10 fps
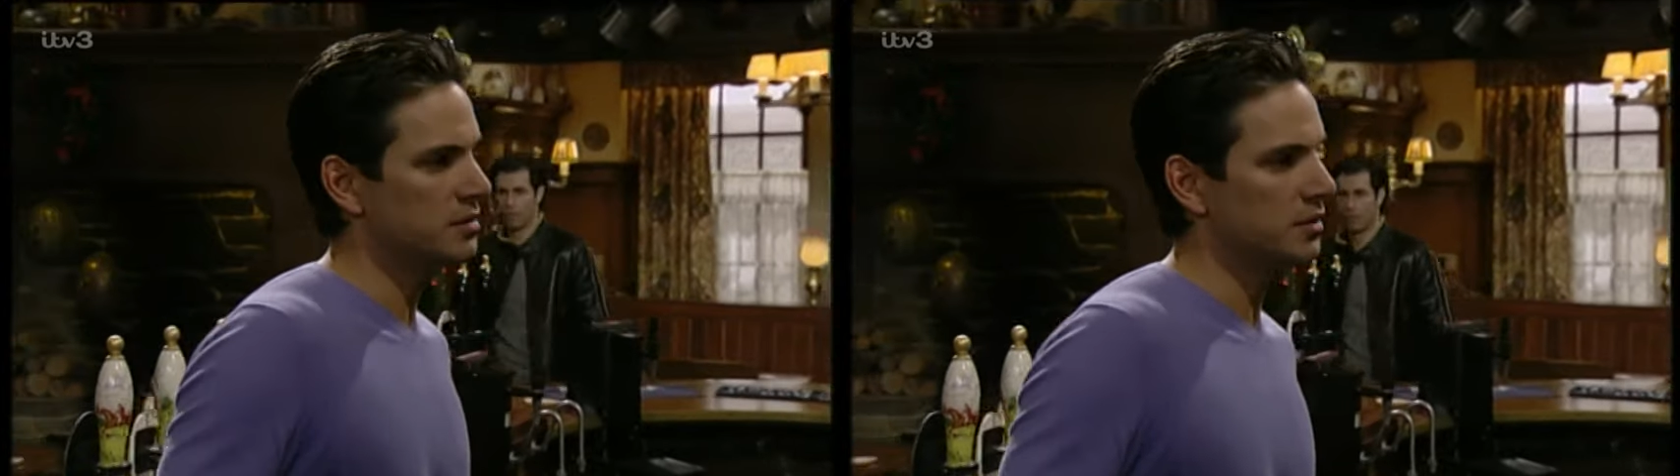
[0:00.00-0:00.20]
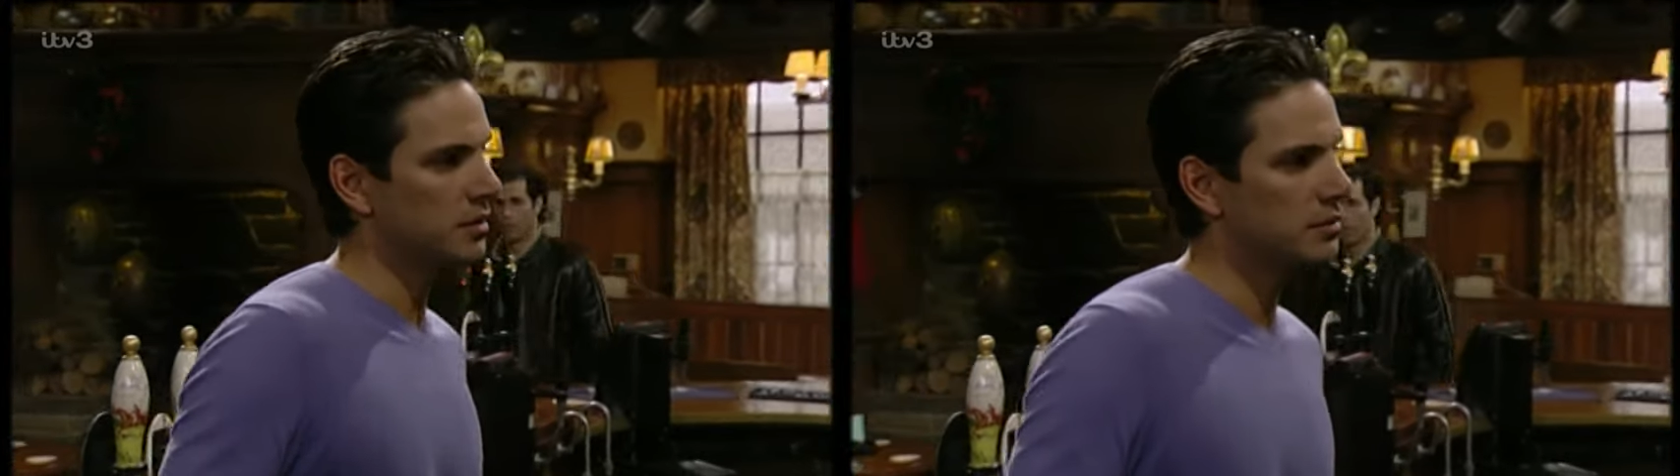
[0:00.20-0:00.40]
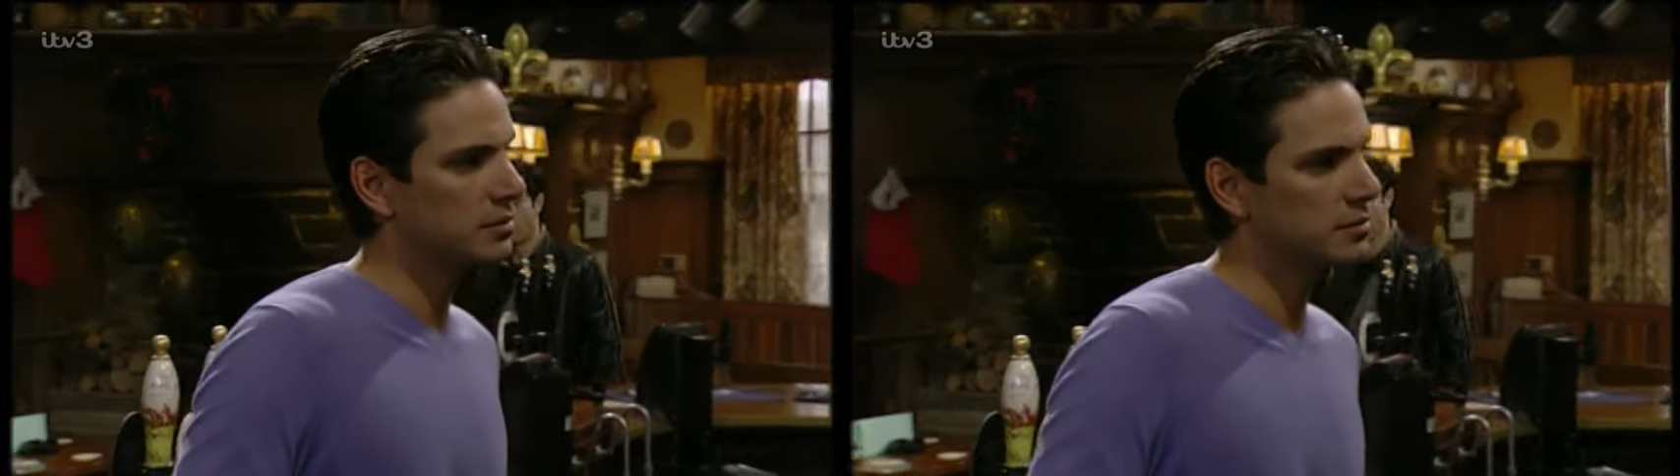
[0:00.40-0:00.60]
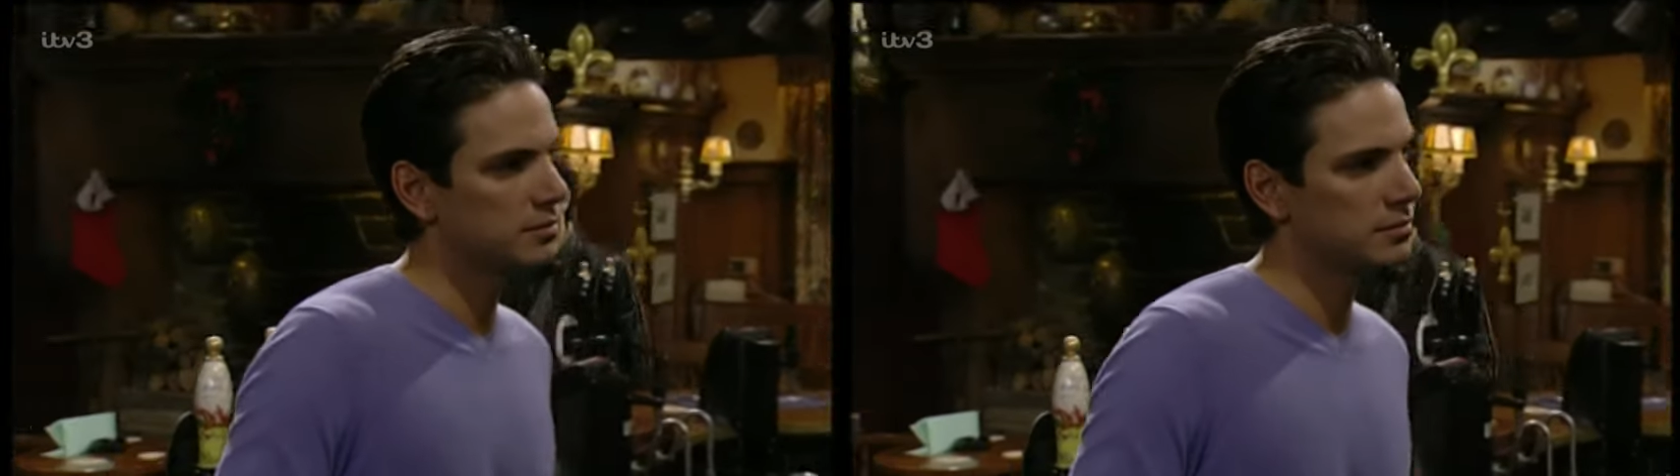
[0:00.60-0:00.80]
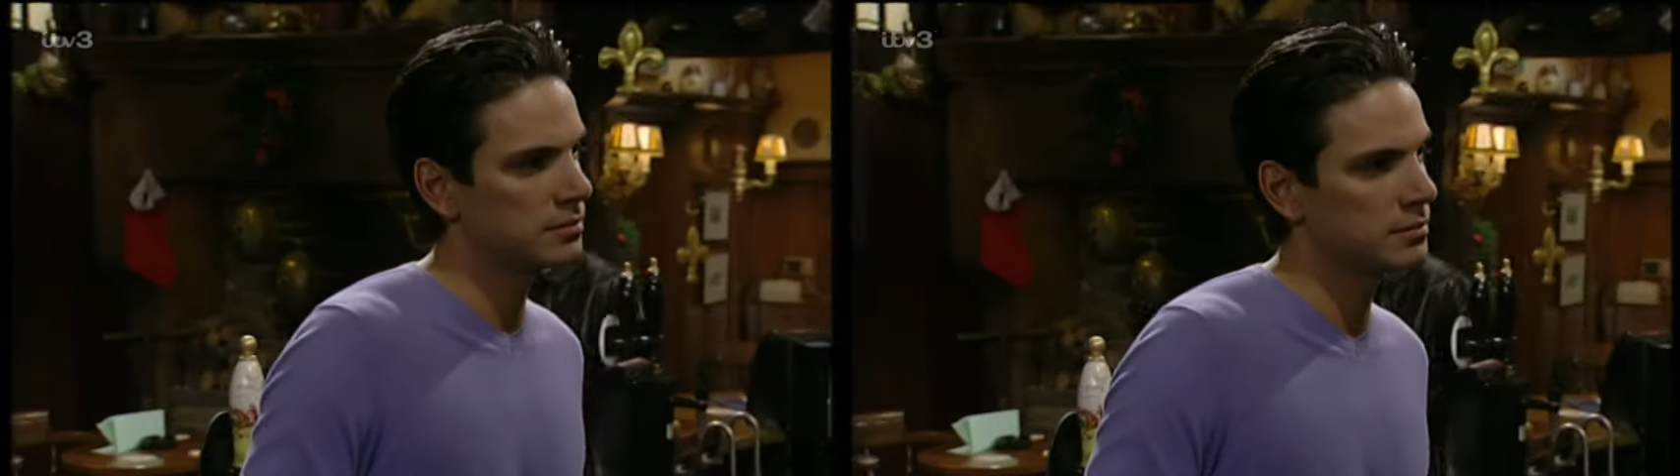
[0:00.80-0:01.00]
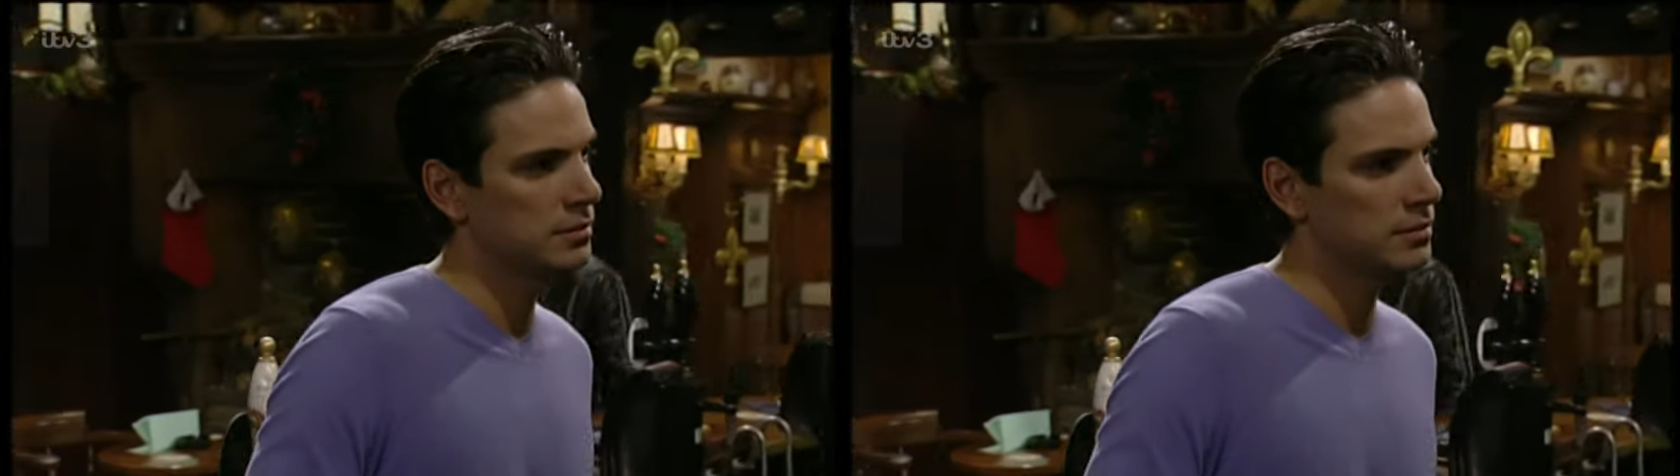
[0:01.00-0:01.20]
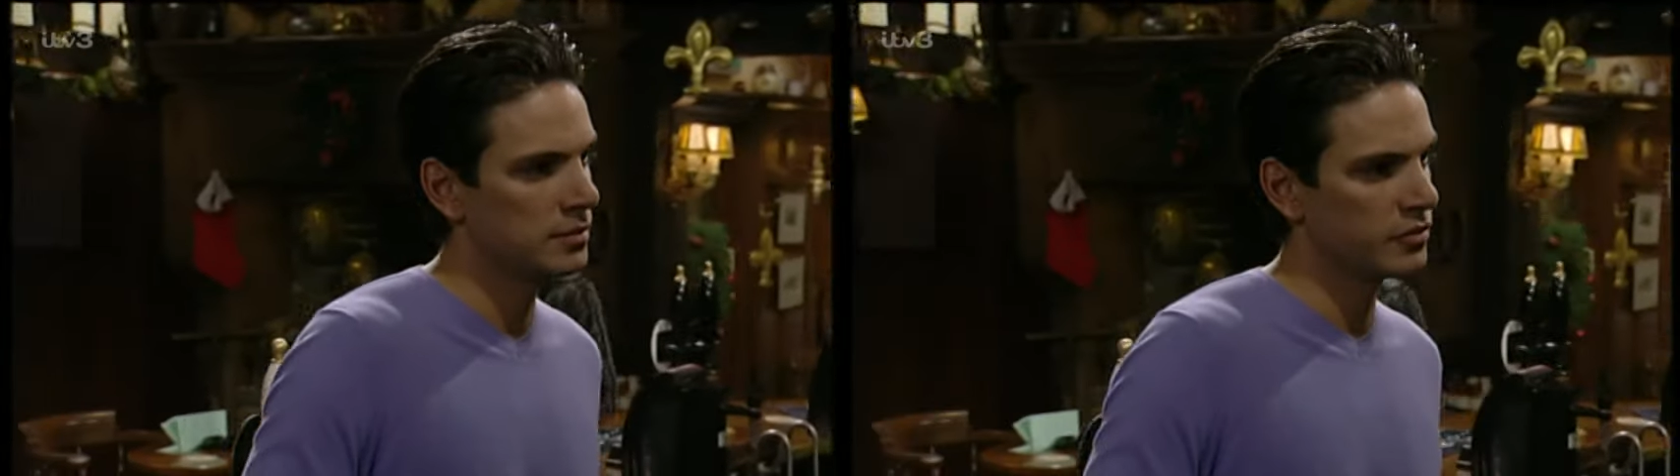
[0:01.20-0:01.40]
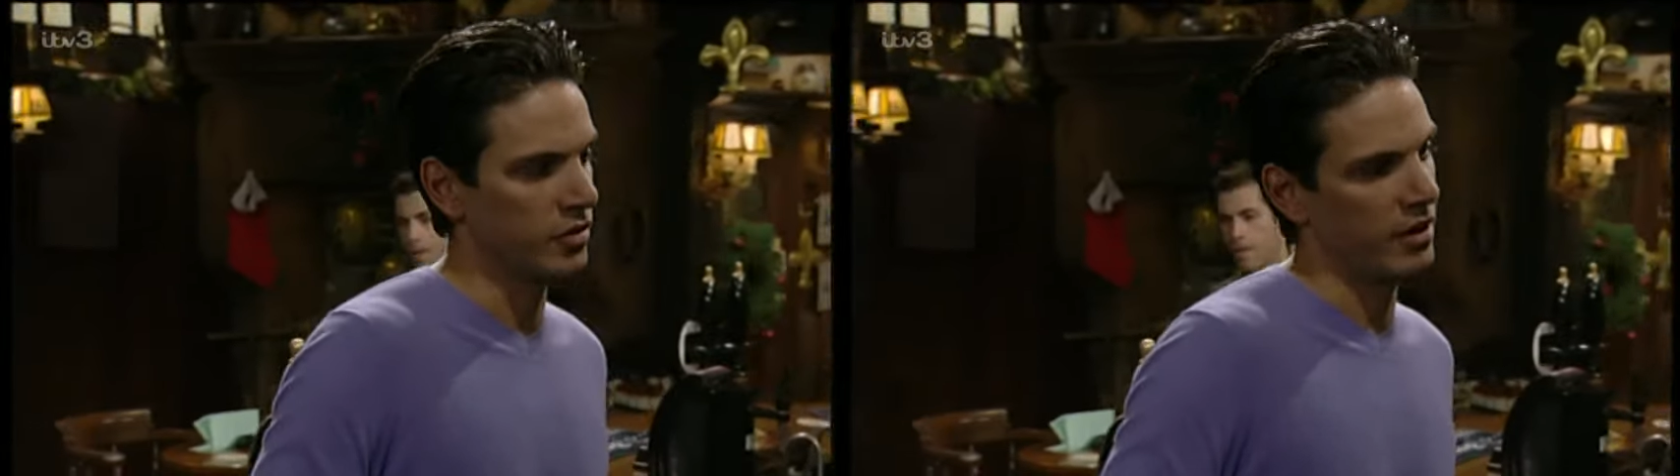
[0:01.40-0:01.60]
night.
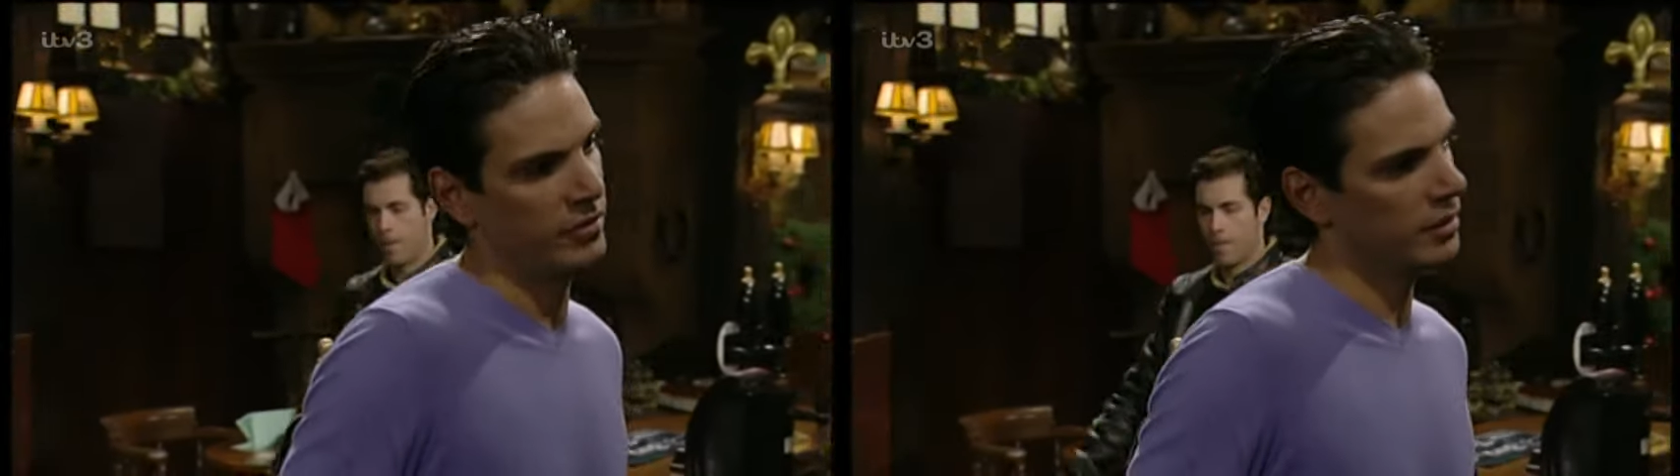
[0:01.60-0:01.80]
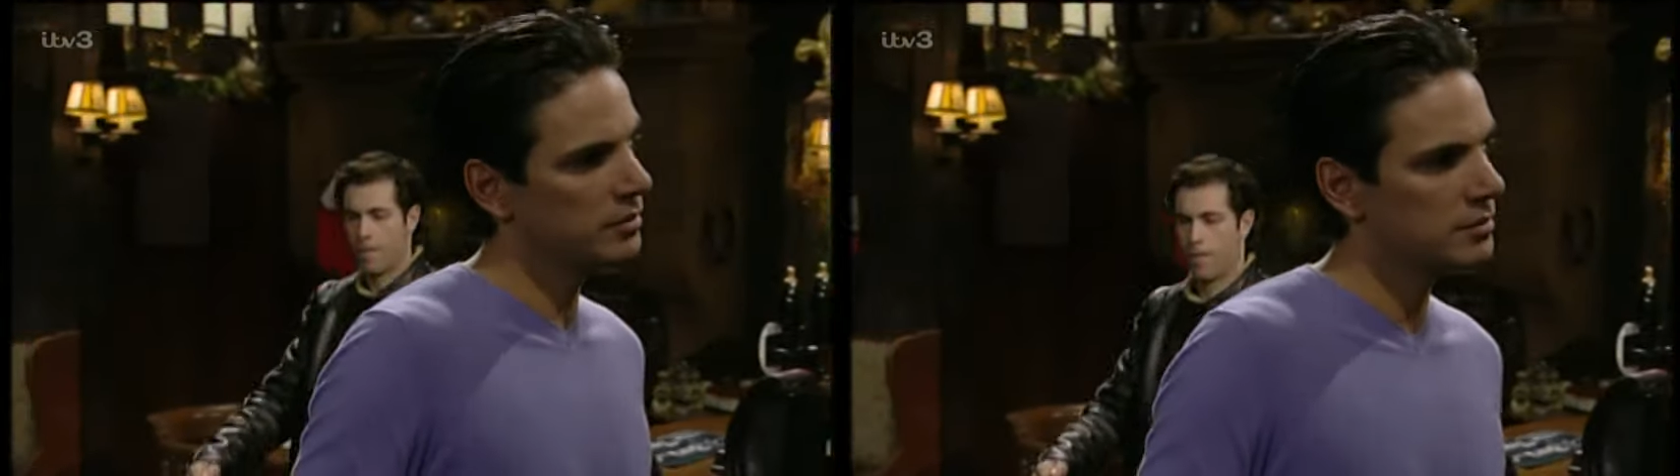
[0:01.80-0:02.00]
Forever.